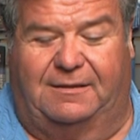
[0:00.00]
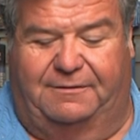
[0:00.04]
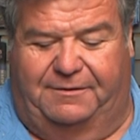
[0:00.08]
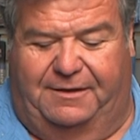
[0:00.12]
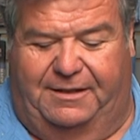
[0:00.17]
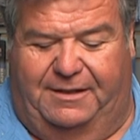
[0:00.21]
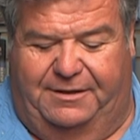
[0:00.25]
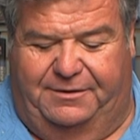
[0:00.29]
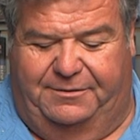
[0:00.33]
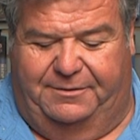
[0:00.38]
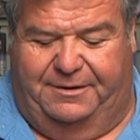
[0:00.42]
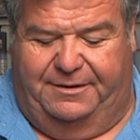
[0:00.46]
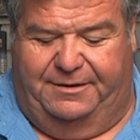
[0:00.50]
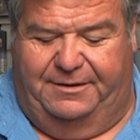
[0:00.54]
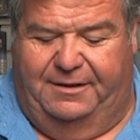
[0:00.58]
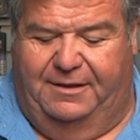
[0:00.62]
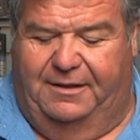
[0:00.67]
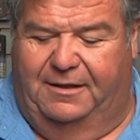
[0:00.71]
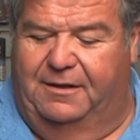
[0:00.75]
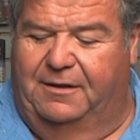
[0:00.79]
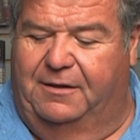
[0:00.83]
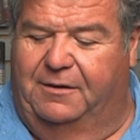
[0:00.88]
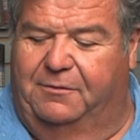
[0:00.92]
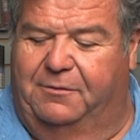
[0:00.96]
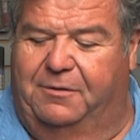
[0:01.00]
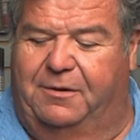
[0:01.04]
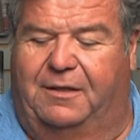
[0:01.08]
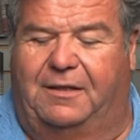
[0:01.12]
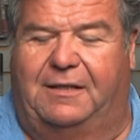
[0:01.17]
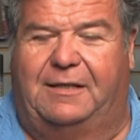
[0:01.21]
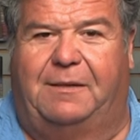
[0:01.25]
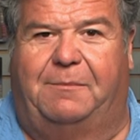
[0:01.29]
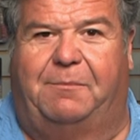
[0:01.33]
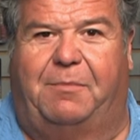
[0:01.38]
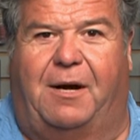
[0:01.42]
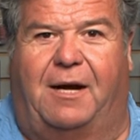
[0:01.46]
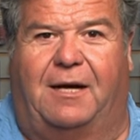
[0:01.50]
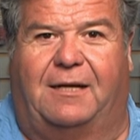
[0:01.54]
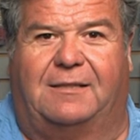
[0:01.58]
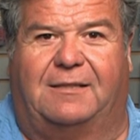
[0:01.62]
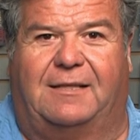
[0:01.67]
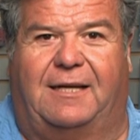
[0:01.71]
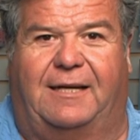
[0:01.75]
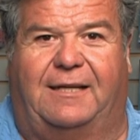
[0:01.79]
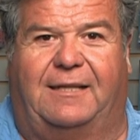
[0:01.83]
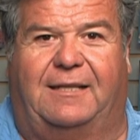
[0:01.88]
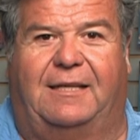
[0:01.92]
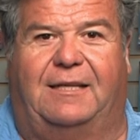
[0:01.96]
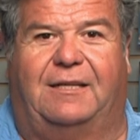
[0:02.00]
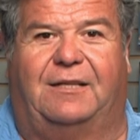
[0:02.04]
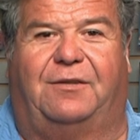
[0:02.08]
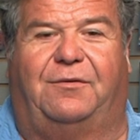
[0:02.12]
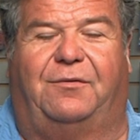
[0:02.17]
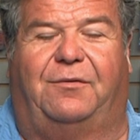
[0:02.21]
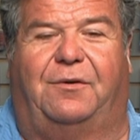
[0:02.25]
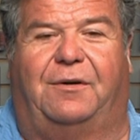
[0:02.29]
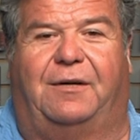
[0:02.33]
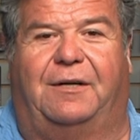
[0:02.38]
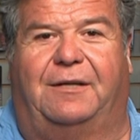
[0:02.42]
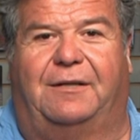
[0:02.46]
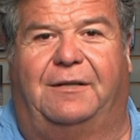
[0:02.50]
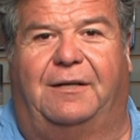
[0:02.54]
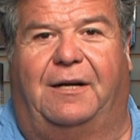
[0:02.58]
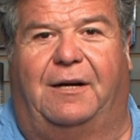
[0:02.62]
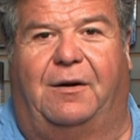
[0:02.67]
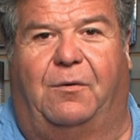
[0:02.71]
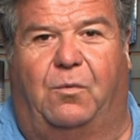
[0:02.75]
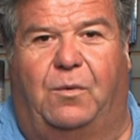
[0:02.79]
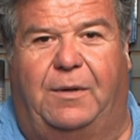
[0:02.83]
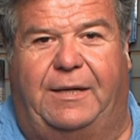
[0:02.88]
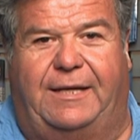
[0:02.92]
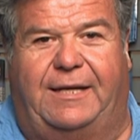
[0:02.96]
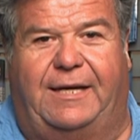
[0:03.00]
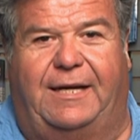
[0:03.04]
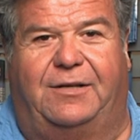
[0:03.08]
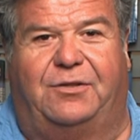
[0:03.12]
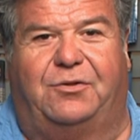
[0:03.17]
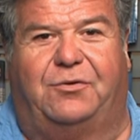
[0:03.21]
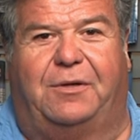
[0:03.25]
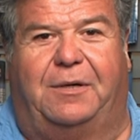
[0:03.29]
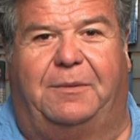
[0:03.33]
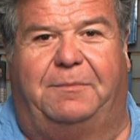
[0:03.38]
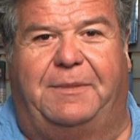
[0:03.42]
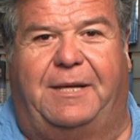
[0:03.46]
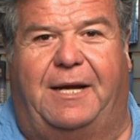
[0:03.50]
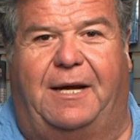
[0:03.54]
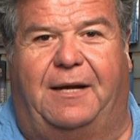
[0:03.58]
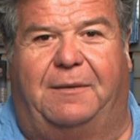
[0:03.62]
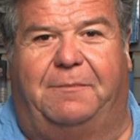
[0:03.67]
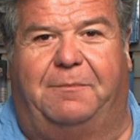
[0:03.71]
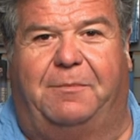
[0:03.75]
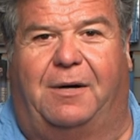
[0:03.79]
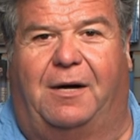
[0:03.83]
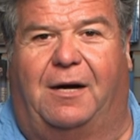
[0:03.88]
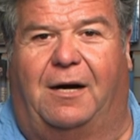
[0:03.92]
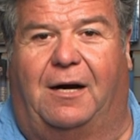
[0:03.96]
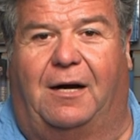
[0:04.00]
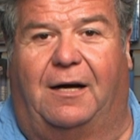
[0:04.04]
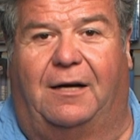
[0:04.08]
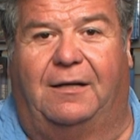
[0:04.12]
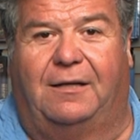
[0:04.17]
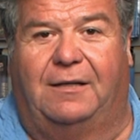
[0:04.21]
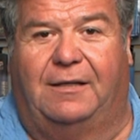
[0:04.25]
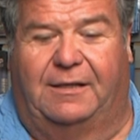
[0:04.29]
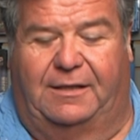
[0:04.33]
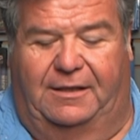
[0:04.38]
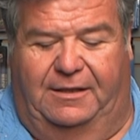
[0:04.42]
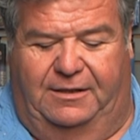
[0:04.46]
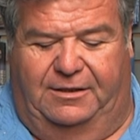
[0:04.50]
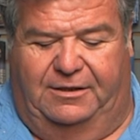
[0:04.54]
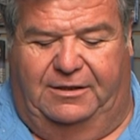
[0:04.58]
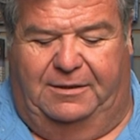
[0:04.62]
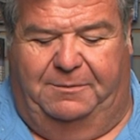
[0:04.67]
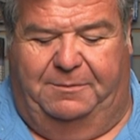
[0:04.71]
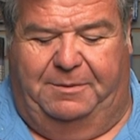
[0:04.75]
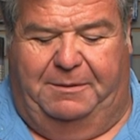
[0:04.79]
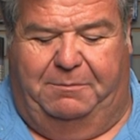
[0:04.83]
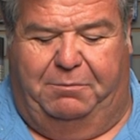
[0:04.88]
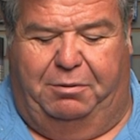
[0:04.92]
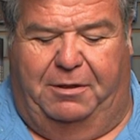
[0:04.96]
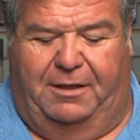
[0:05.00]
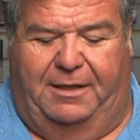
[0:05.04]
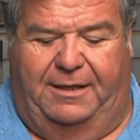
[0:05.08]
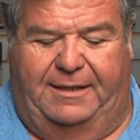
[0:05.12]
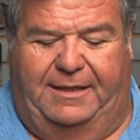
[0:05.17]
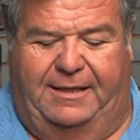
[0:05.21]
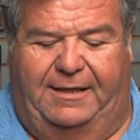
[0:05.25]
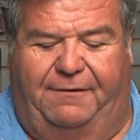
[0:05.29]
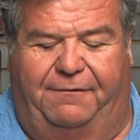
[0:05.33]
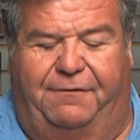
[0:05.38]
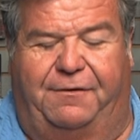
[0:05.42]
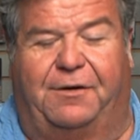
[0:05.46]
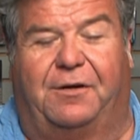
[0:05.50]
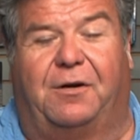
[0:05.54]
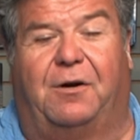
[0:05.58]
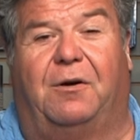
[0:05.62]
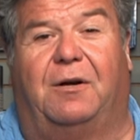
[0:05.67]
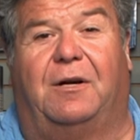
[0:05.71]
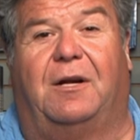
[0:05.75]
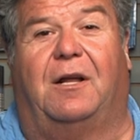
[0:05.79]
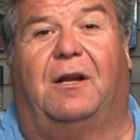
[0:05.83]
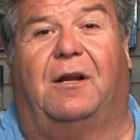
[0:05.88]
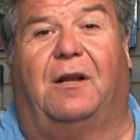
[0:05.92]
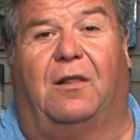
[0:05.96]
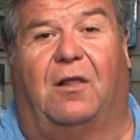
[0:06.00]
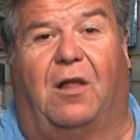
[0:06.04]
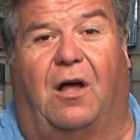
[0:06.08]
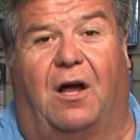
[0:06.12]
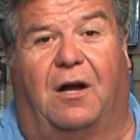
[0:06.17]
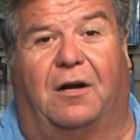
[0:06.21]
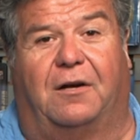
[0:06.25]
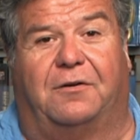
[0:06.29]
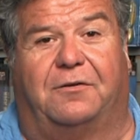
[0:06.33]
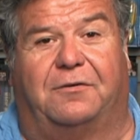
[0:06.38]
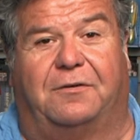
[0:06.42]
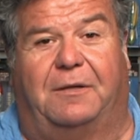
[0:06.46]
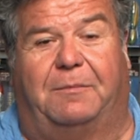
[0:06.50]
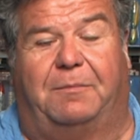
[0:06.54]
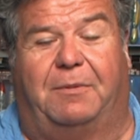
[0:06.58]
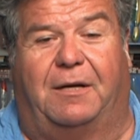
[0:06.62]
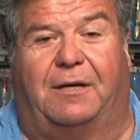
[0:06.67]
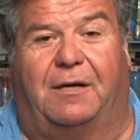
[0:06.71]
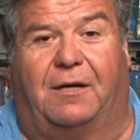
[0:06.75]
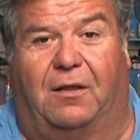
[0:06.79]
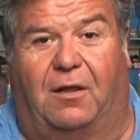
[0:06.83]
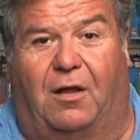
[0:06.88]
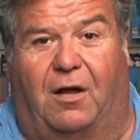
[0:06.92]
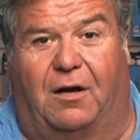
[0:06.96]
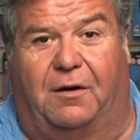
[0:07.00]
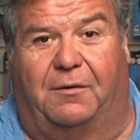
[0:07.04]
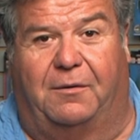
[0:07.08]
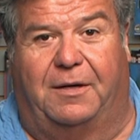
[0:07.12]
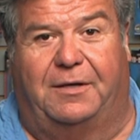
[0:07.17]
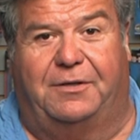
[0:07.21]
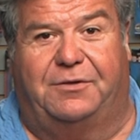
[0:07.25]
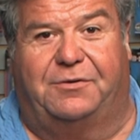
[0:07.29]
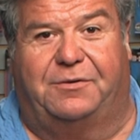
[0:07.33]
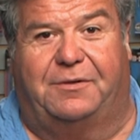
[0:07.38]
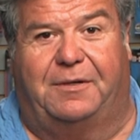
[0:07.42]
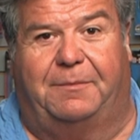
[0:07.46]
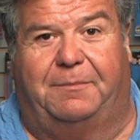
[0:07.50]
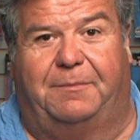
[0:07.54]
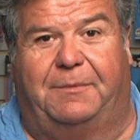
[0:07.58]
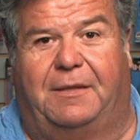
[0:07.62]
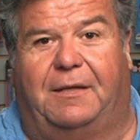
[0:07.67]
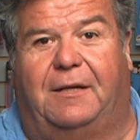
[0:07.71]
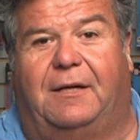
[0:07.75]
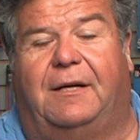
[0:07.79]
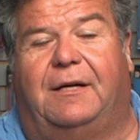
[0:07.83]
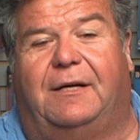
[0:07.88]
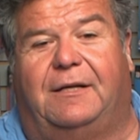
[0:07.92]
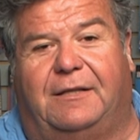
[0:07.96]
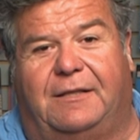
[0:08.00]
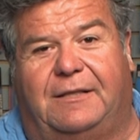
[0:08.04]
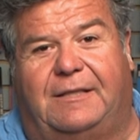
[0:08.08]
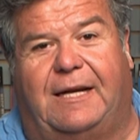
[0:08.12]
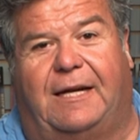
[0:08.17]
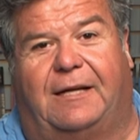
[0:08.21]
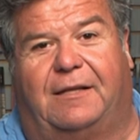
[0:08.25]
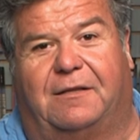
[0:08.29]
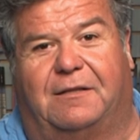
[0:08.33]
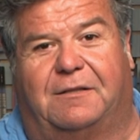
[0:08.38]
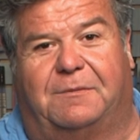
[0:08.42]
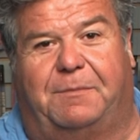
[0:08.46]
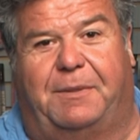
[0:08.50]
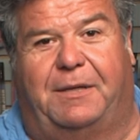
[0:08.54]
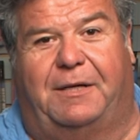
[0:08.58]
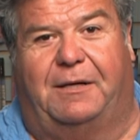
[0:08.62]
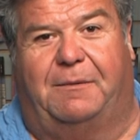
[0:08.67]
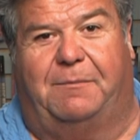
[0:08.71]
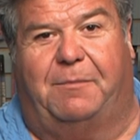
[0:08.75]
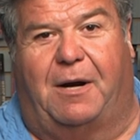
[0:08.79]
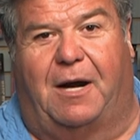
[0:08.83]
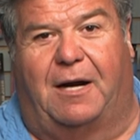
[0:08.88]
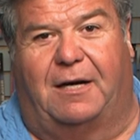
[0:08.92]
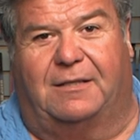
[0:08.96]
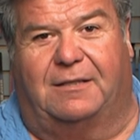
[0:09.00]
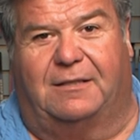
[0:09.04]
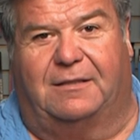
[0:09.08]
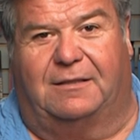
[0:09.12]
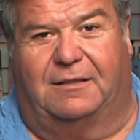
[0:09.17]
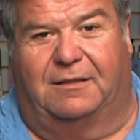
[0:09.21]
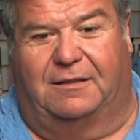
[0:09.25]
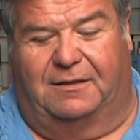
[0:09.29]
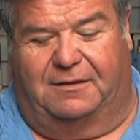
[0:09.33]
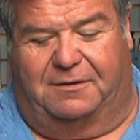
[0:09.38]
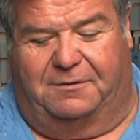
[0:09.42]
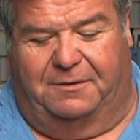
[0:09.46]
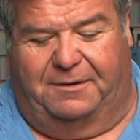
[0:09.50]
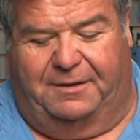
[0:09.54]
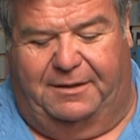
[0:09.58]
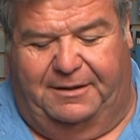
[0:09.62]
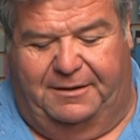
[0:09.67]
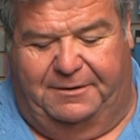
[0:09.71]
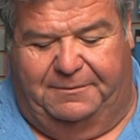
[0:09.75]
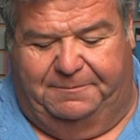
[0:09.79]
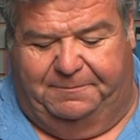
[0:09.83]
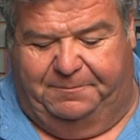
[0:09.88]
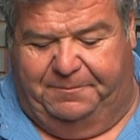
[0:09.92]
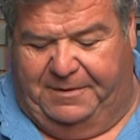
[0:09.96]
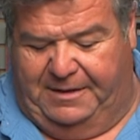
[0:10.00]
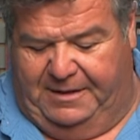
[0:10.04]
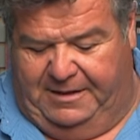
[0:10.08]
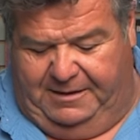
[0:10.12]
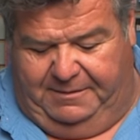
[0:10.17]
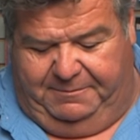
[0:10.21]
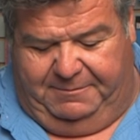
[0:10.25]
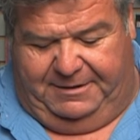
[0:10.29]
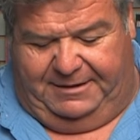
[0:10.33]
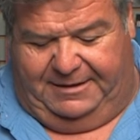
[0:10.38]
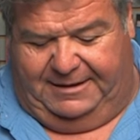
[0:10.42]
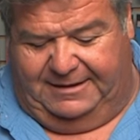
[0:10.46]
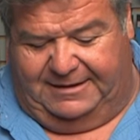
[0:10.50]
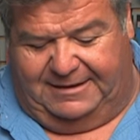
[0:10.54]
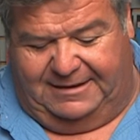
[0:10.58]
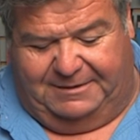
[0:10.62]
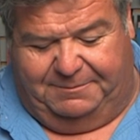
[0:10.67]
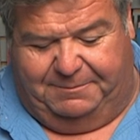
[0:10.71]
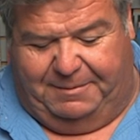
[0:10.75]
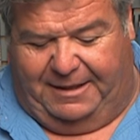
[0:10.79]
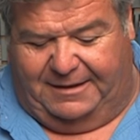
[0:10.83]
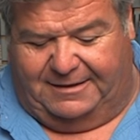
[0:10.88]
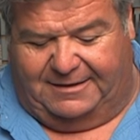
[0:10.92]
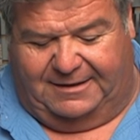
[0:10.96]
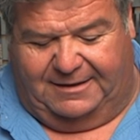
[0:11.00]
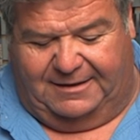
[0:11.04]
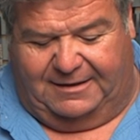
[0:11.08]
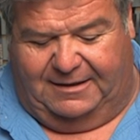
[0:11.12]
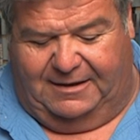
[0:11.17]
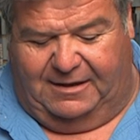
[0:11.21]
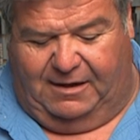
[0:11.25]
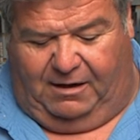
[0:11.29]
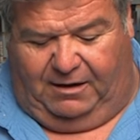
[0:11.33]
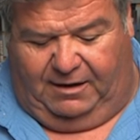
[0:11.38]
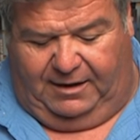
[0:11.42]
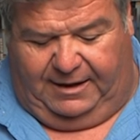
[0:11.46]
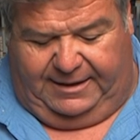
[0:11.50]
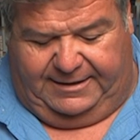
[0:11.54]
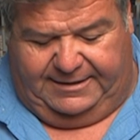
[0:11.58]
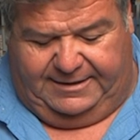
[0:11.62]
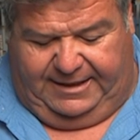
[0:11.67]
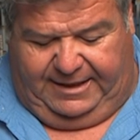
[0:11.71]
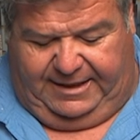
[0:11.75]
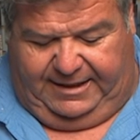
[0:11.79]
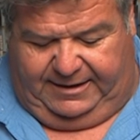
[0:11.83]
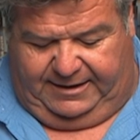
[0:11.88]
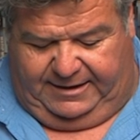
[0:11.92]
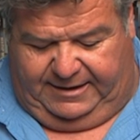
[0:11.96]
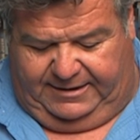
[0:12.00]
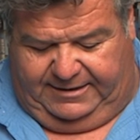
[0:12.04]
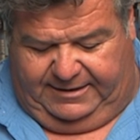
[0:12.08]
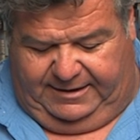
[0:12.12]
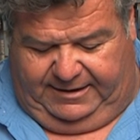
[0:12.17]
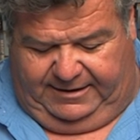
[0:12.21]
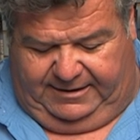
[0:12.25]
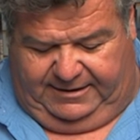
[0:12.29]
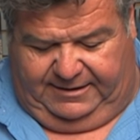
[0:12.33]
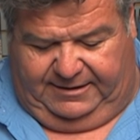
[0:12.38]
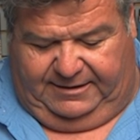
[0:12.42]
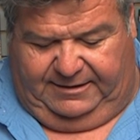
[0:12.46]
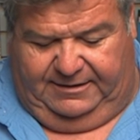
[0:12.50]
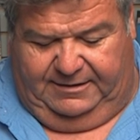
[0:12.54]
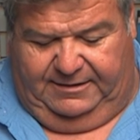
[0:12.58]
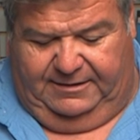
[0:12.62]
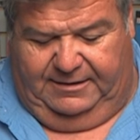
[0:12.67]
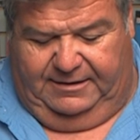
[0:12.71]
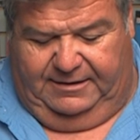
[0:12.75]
of 100. Really, a box like this for a weekend trip down in Baja should be plenty. If you're going on a longer trip, like a long range trip, you take those bigger boxes of hooks with you. But this is basically all I take. I take a